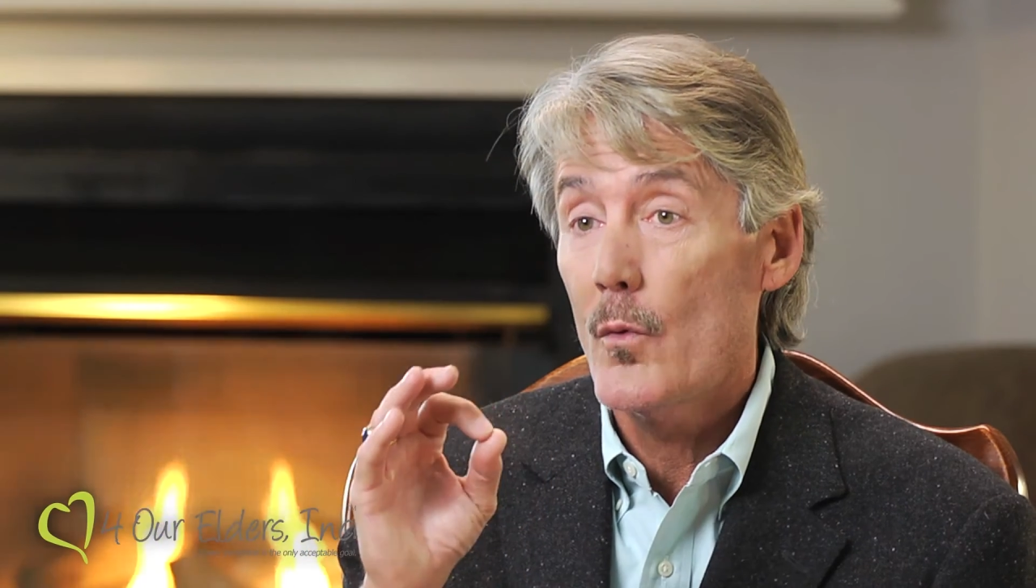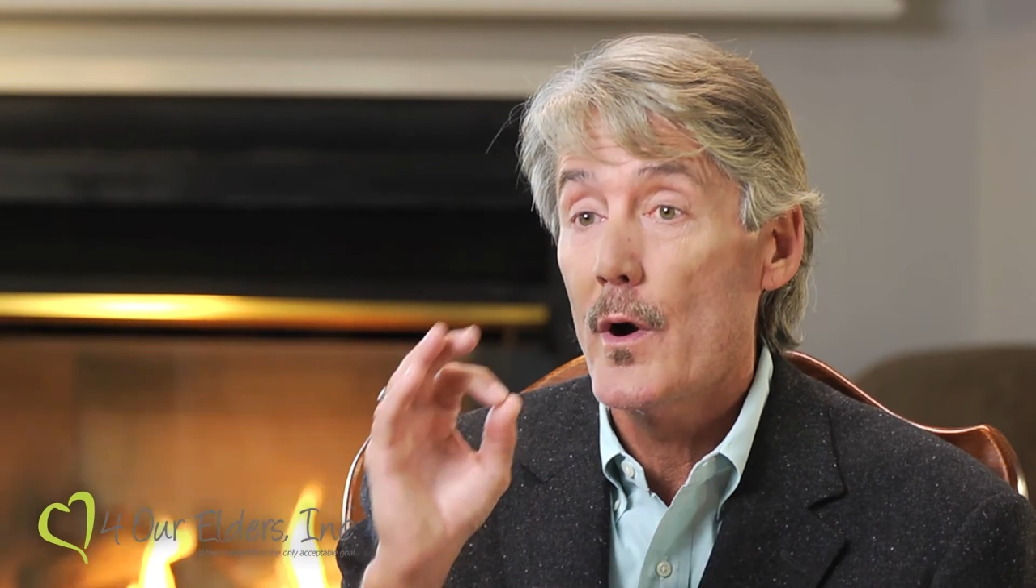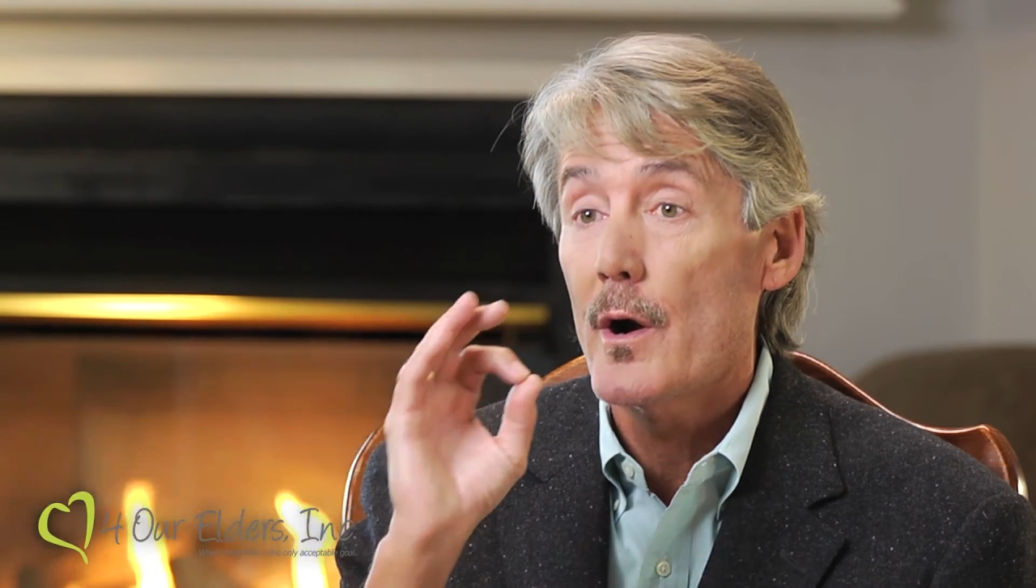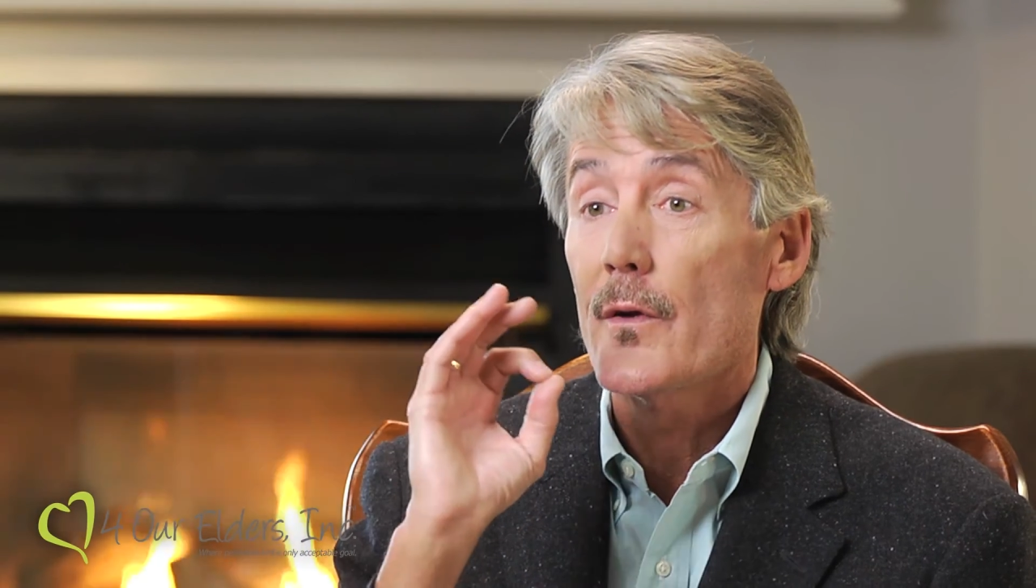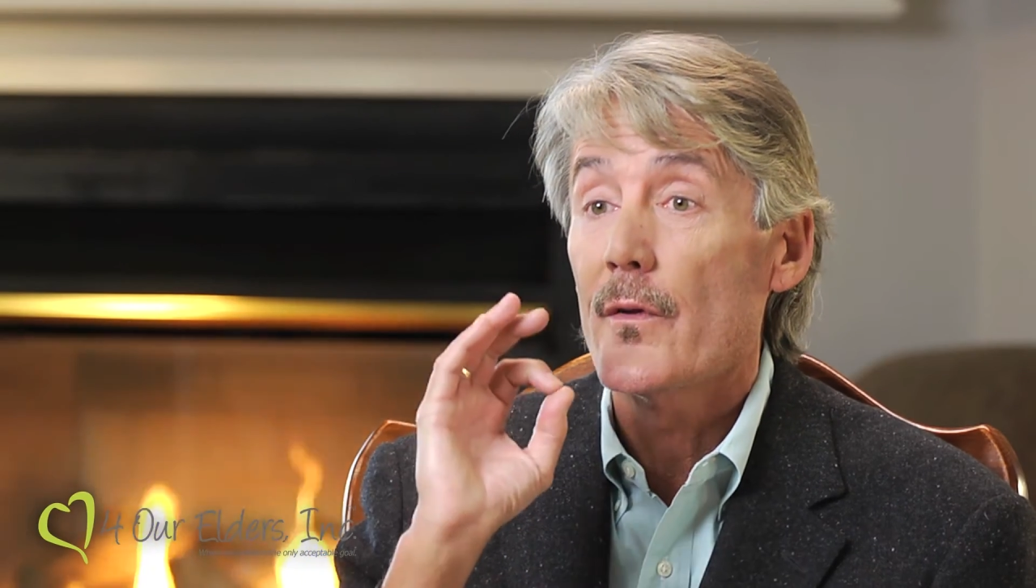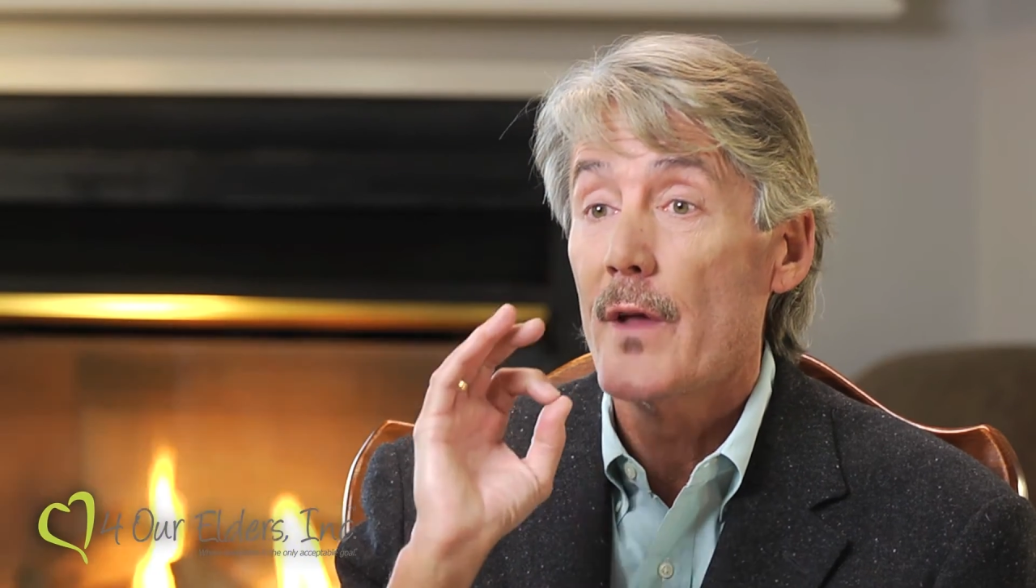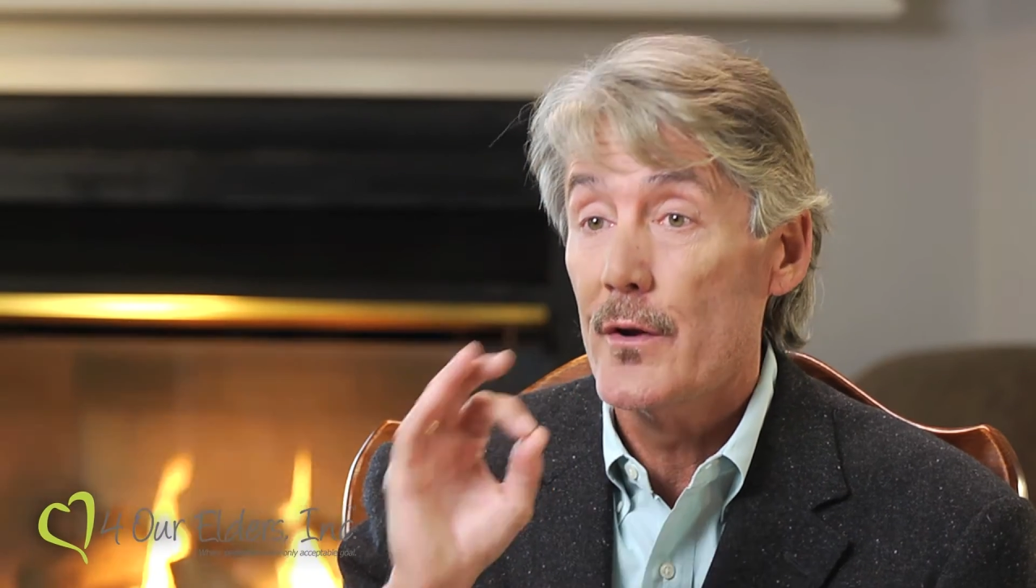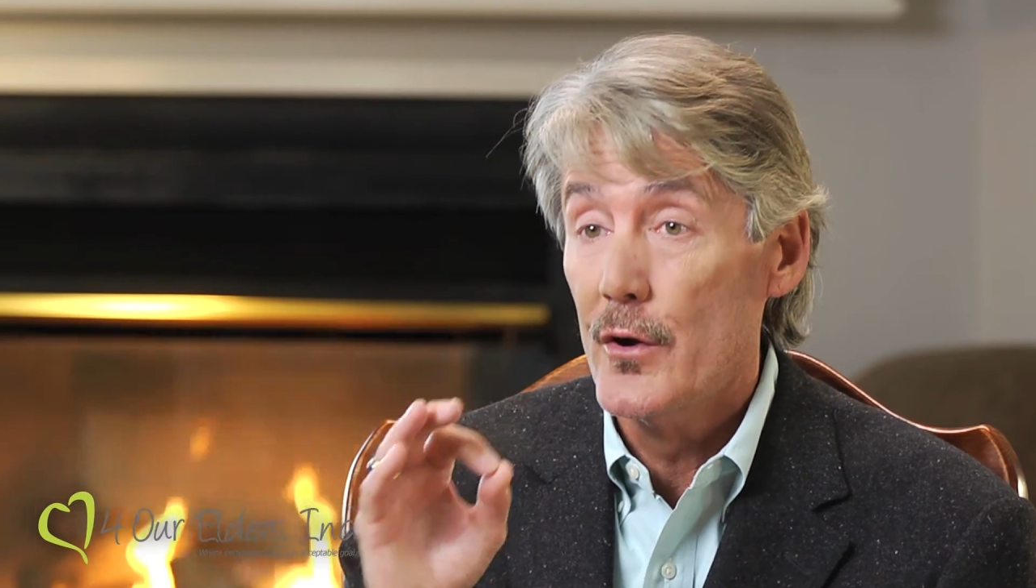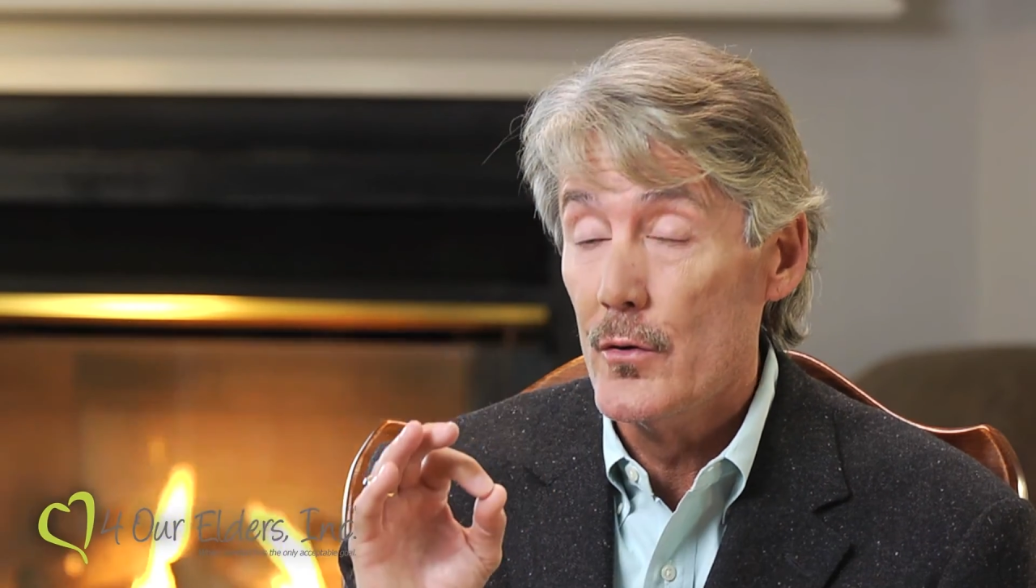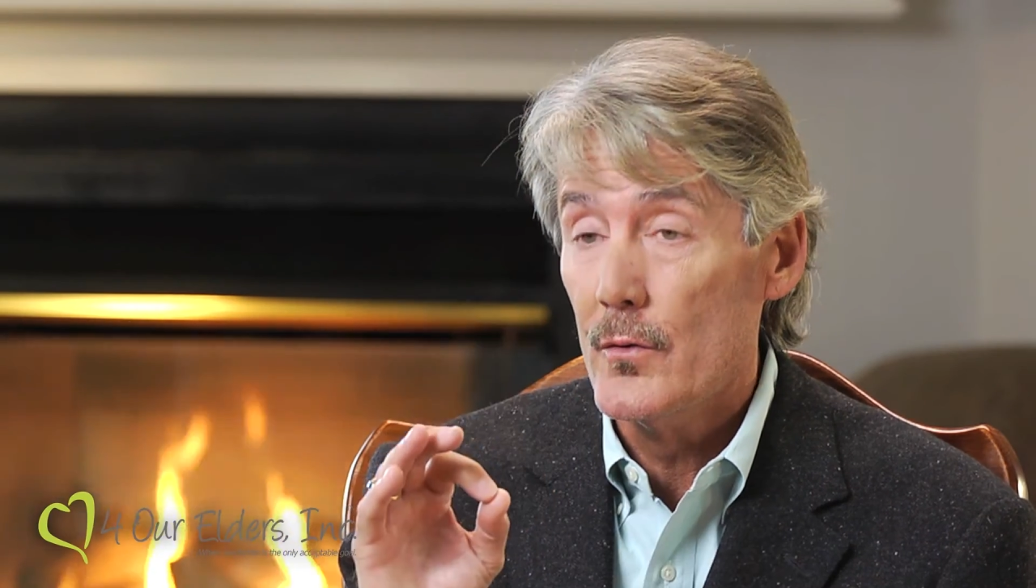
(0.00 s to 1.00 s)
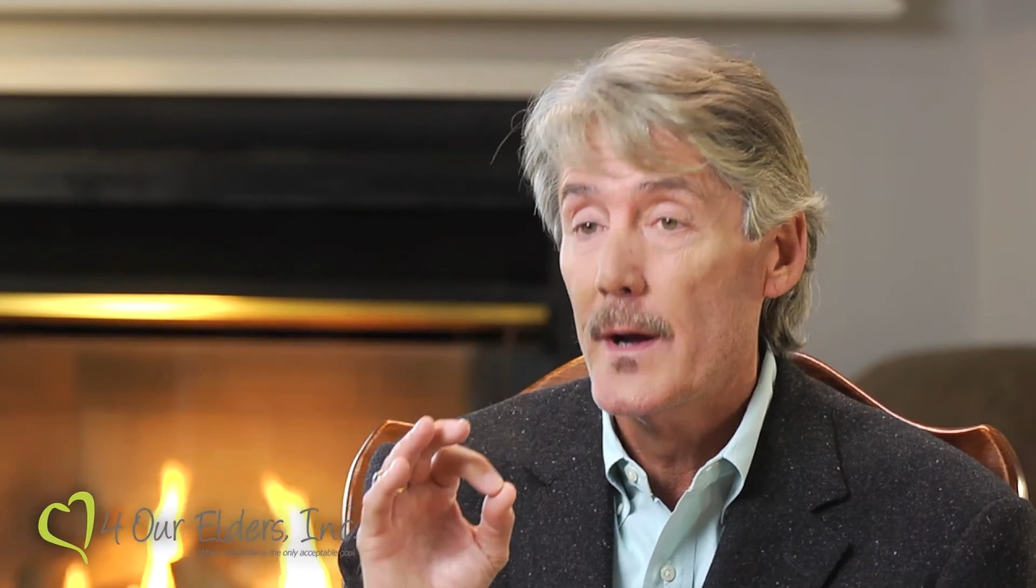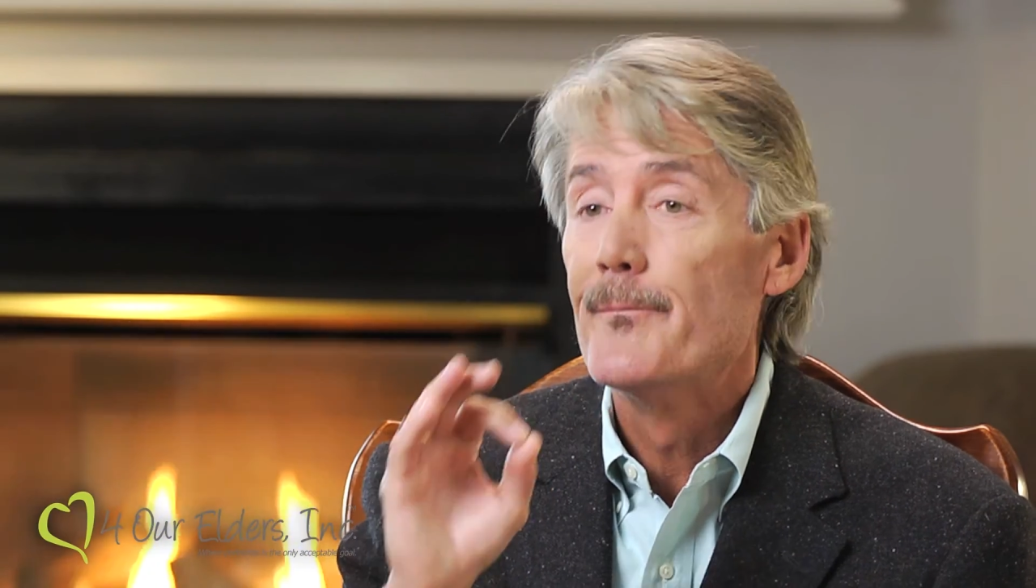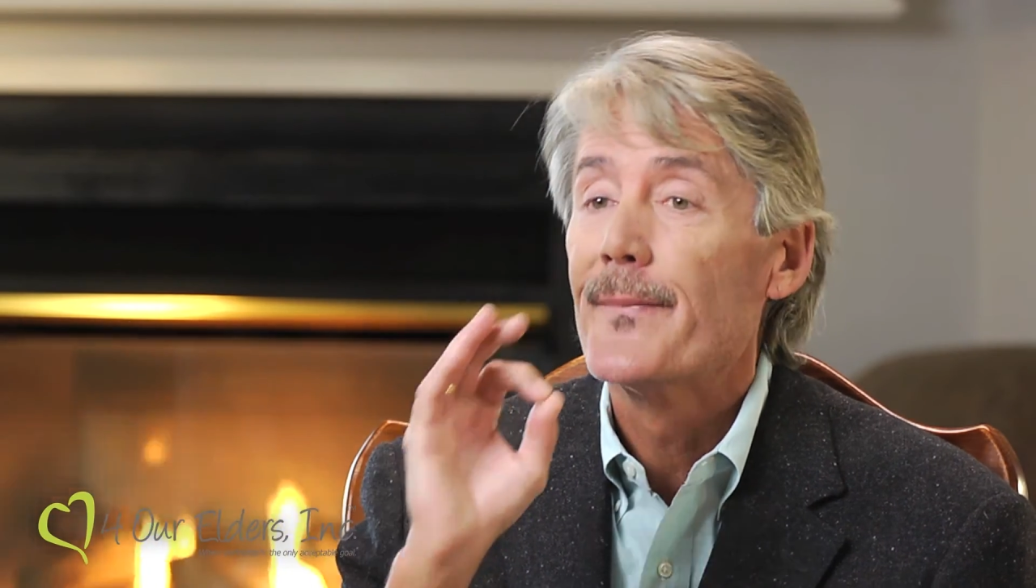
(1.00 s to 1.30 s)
where they do,